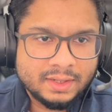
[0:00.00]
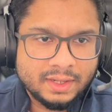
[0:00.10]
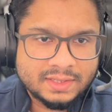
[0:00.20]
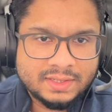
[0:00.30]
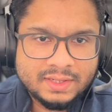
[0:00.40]

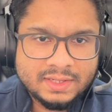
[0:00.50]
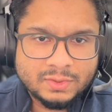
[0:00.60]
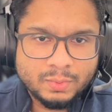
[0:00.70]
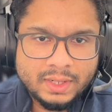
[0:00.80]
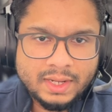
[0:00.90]
cluster,
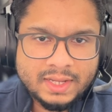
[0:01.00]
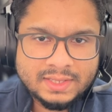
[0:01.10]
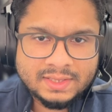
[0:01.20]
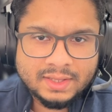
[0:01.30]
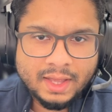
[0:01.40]
as well
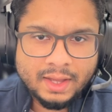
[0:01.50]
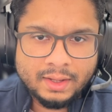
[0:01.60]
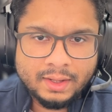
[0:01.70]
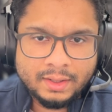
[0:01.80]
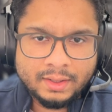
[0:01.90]
as their
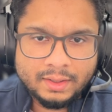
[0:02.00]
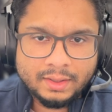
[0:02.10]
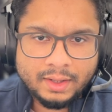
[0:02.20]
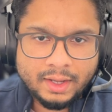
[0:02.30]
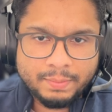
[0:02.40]

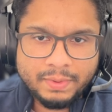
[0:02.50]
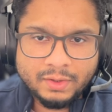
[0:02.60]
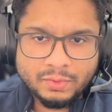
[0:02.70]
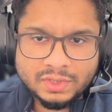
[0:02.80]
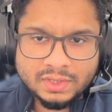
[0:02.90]
IP
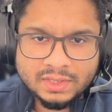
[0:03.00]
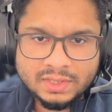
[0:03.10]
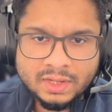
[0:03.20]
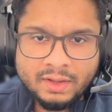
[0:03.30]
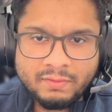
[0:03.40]

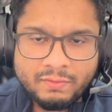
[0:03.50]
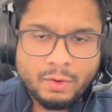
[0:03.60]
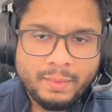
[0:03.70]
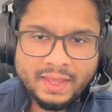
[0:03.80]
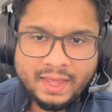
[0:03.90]
addresses
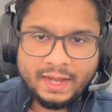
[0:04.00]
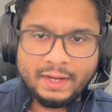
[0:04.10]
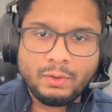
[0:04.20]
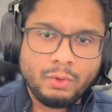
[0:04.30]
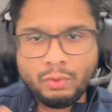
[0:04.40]
from a
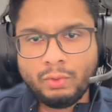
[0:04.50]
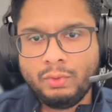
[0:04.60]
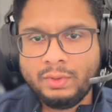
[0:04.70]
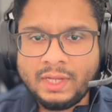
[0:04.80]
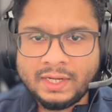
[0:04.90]
Calico
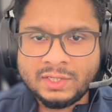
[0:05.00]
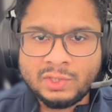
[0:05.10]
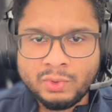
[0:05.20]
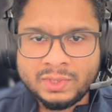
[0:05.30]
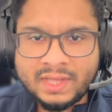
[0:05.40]
data
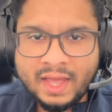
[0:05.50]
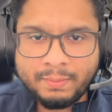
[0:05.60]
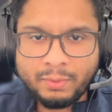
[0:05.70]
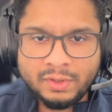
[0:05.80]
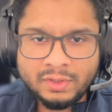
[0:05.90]
store
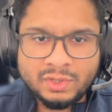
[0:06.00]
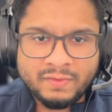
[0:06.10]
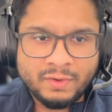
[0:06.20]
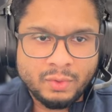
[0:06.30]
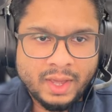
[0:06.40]
standpoint. So
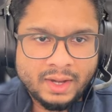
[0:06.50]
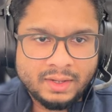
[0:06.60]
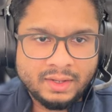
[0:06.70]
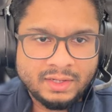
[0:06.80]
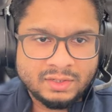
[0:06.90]
if you look at
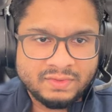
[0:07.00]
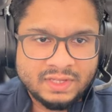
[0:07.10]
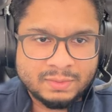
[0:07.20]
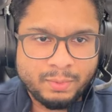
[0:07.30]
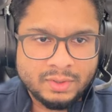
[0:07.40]
each of
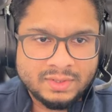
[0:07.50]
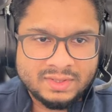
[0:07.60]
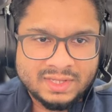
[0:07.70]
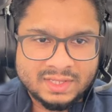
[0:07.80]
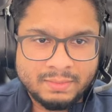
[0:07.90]
these pods,
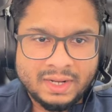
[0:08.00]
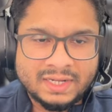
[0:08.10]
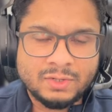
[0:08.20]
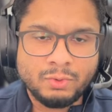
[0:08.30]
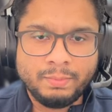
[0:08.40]
these are the
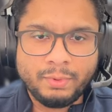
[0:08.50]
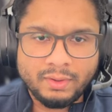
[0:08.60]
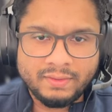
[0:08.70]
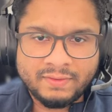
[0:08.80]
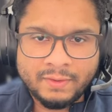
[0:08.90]
multi-tool
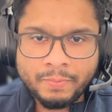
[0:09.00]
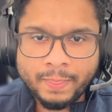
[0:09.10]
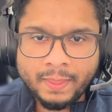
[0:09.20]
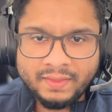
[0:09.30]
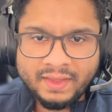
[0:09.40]
pods.
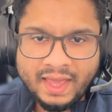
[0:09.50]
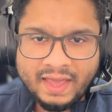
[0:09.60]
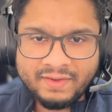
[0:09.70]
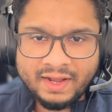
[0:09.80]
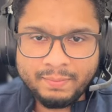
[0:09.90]
They
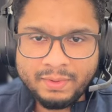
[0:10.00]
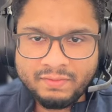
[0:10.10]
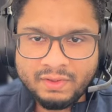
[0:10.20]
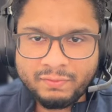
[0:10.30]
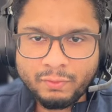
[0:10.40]
have an
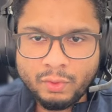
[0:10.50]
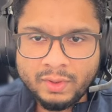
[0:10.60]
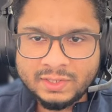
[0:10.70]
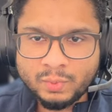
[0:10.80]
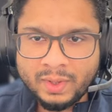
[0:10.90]

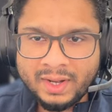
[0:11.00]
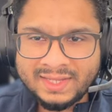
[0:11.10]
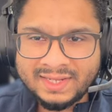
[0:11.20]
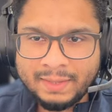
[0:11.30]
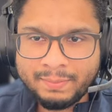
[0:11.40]
IPv4 as well
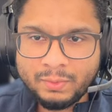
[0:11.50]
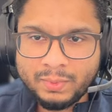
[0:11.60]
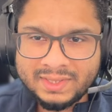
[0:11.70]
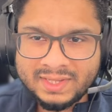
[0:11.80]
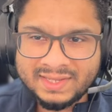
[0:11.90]
as an
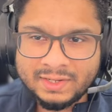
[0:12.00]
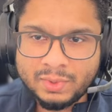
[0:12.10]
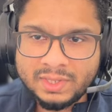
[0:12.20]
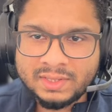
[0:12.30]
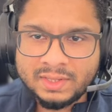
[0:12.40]
IPv6
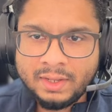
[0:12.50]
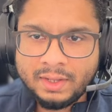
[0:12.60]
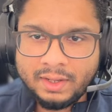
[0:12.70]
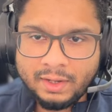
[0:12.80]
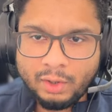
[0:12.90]
address,
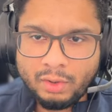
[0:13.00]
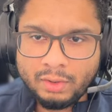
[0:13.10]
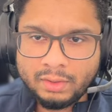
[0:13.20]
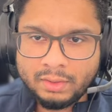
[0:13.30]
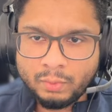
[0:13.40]

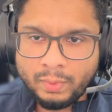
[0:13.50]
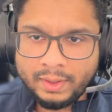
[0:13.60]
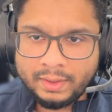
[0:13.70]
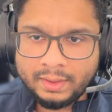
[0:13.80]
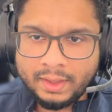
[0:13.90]
along
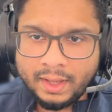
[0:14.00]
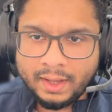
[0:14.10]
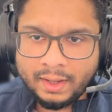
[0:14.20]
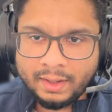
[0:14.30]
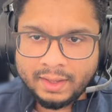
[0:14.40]
with
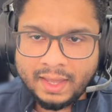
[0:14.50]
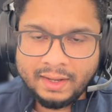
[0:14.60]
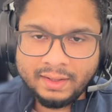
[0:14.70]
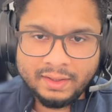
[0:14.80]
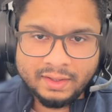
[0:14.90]
their
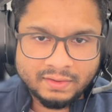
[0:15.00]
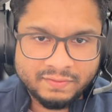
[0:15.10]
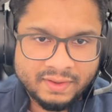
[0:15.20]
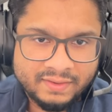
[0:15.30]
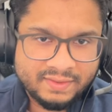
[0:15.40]
Kali
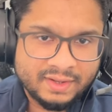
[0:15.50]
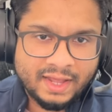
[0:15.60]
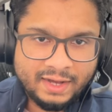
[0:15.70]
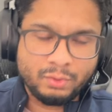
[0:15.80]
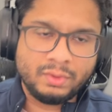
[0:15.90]
interface that
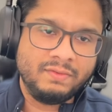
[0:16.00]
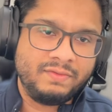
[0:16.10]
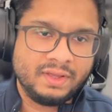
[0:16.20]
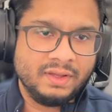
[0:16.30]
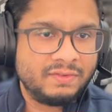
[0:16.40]
Calico
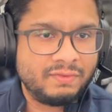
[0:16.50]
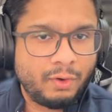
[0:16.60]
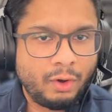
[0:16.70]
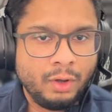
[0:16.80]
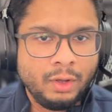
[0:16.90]
configures
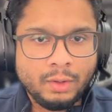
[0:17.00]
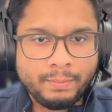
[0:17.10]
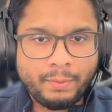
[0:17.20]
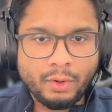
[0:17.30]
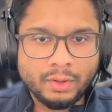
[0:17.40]
for
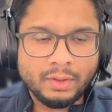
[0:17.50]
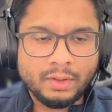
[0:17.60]
pod